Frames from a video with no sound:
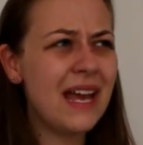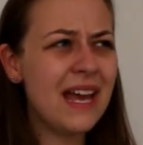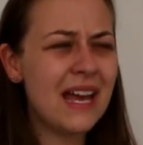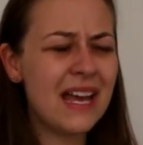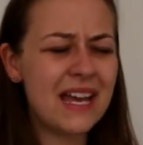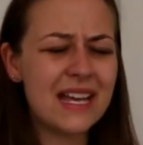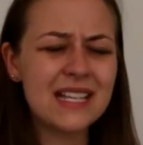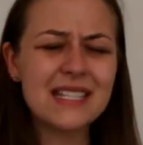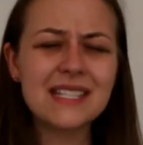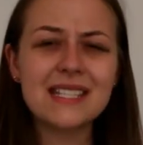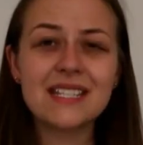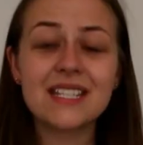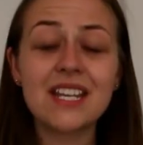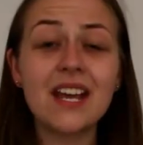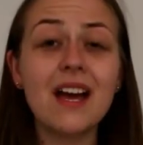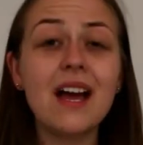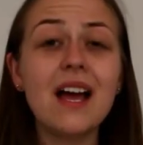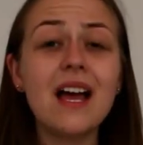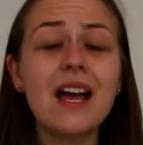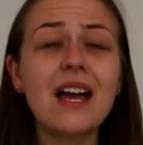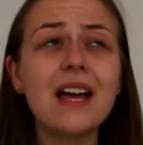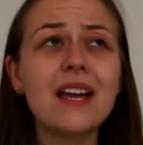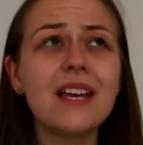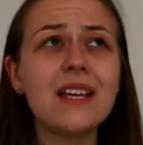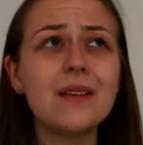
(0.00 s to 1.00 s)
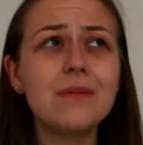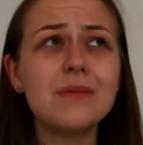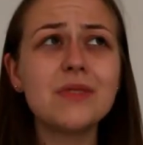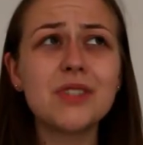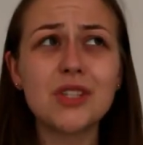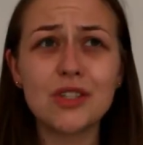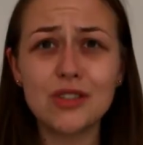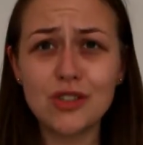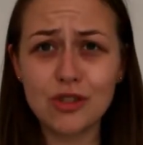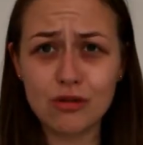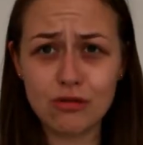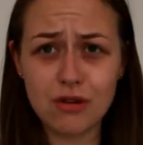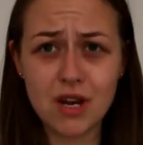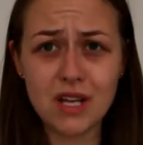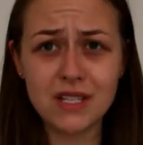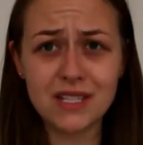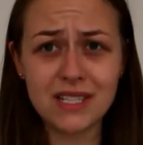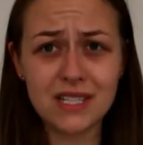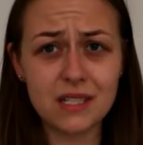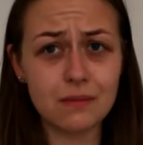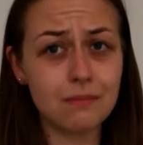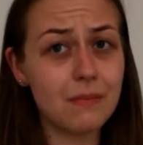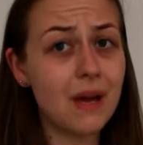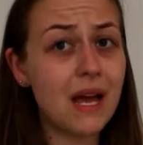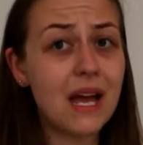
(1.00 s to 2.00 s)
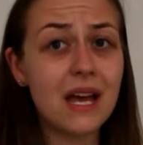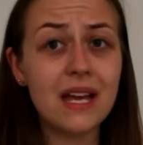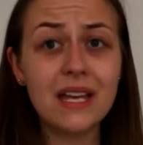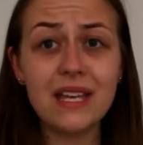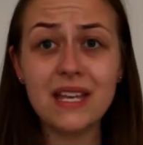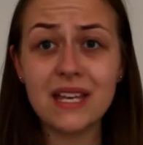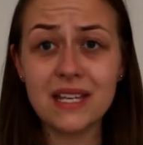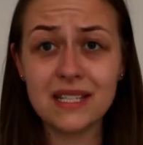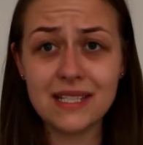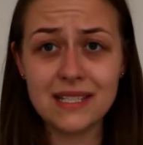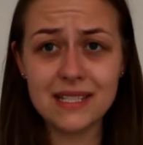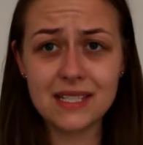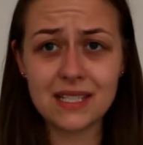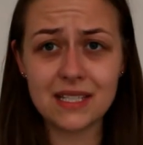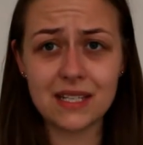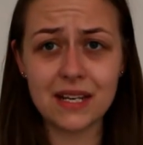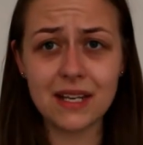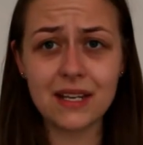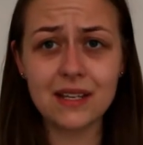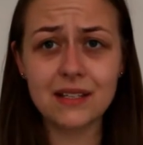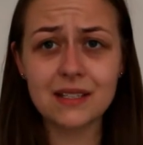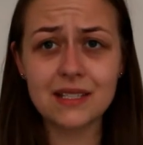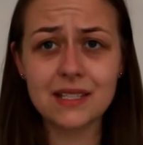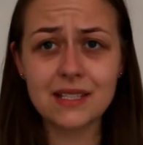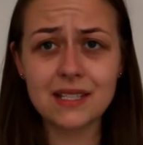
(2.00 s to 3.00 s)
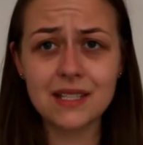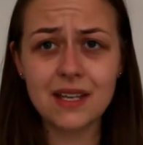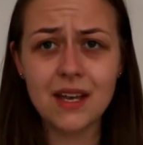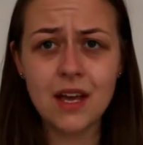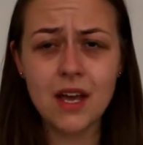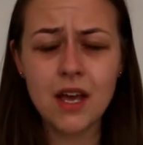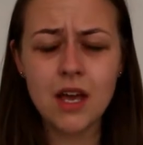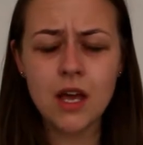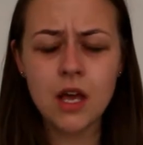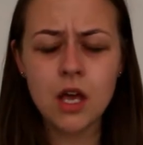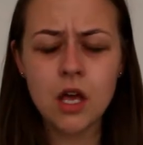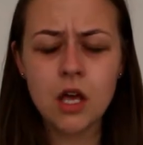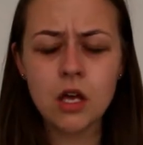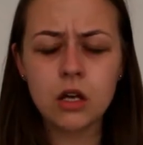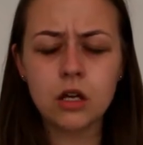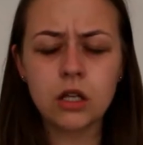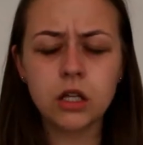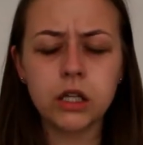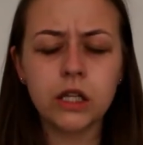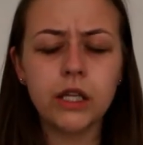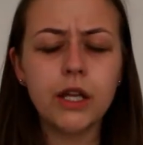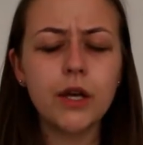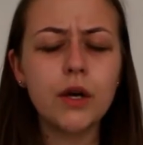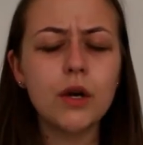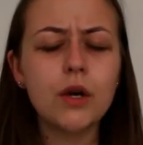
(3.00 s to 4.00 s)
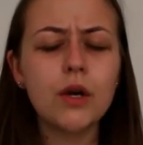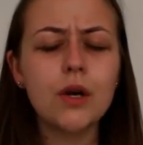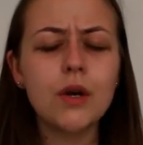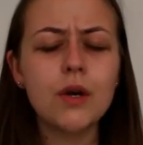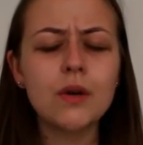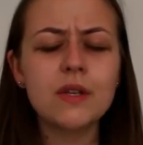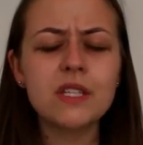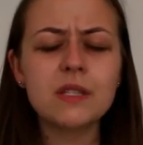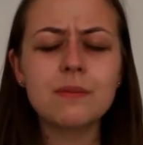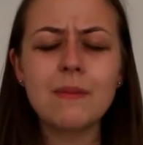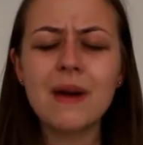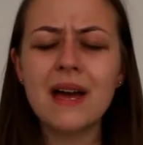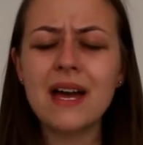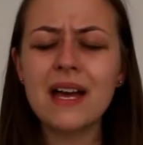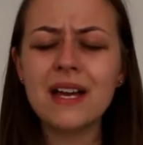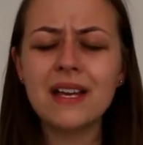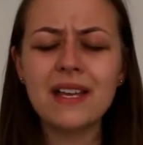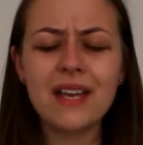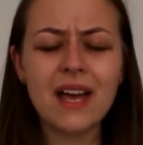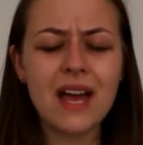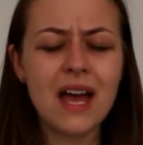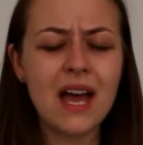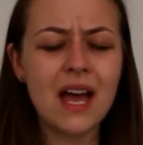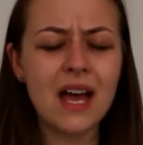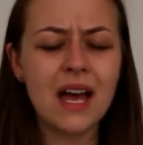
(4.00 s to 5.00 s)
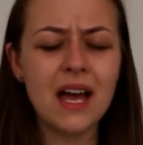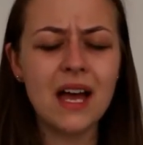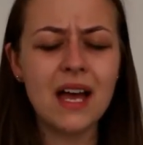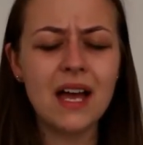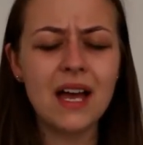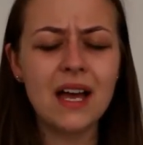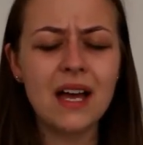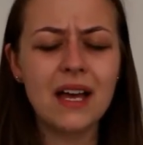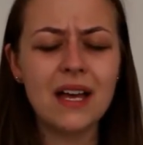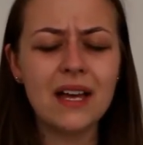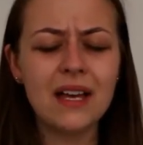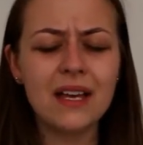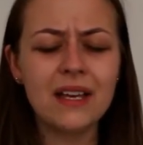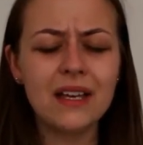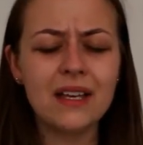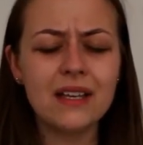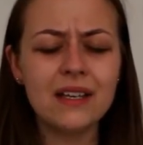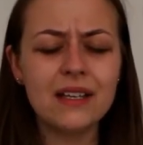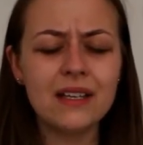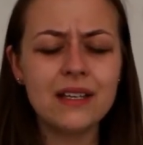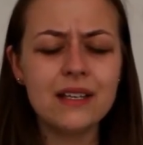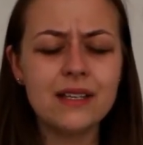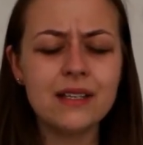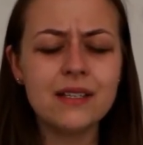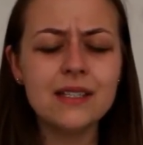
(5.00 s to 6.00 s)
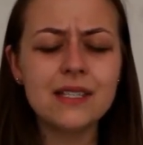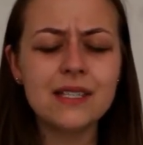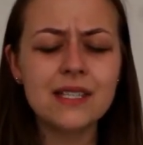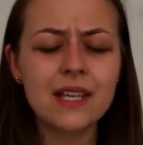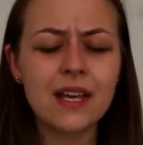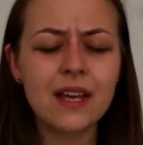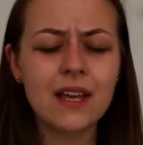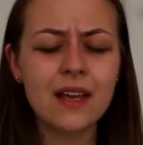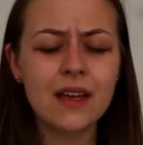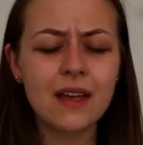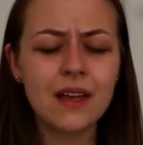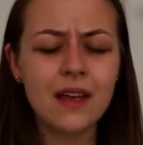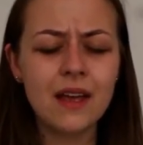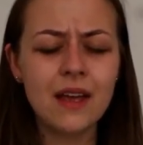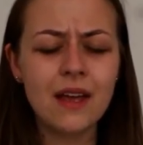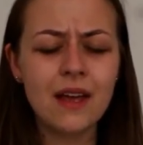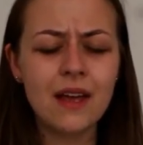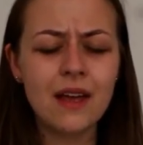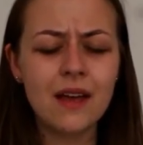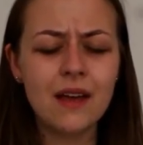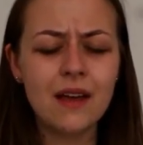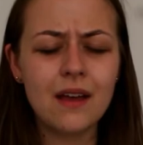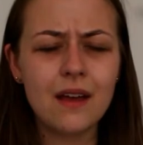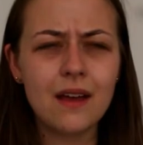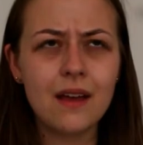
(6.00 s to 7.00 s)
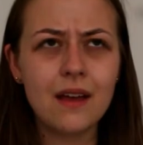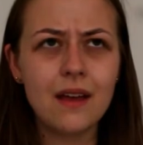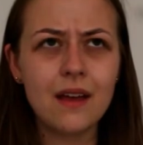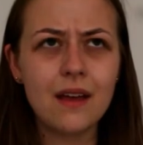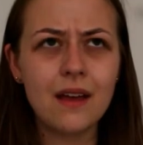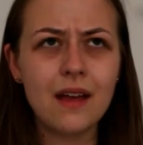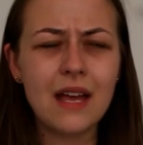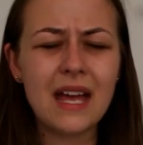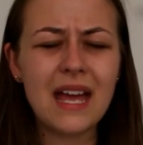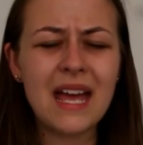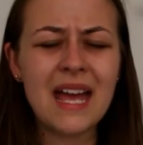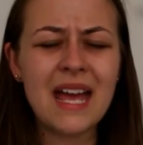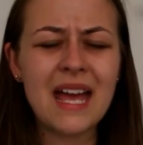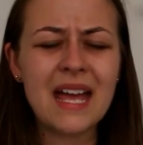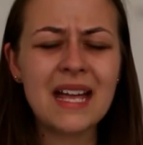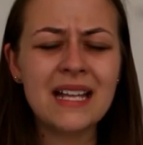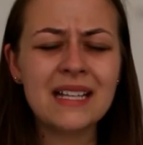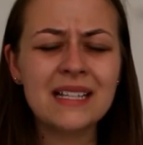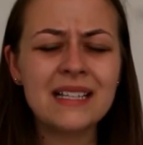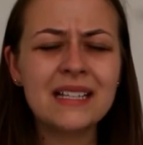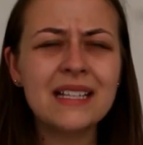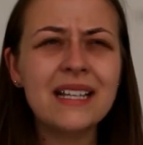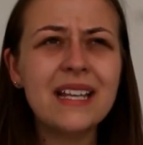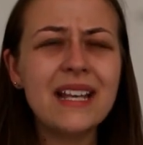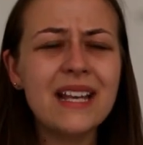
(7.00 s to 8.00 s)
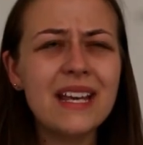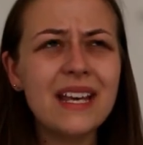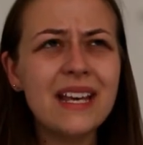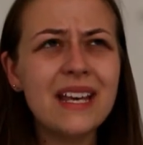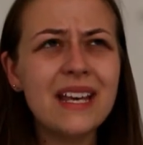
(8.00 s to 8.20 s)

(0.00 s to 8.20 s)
It's time to trust my instincts. Close my eyes and leap.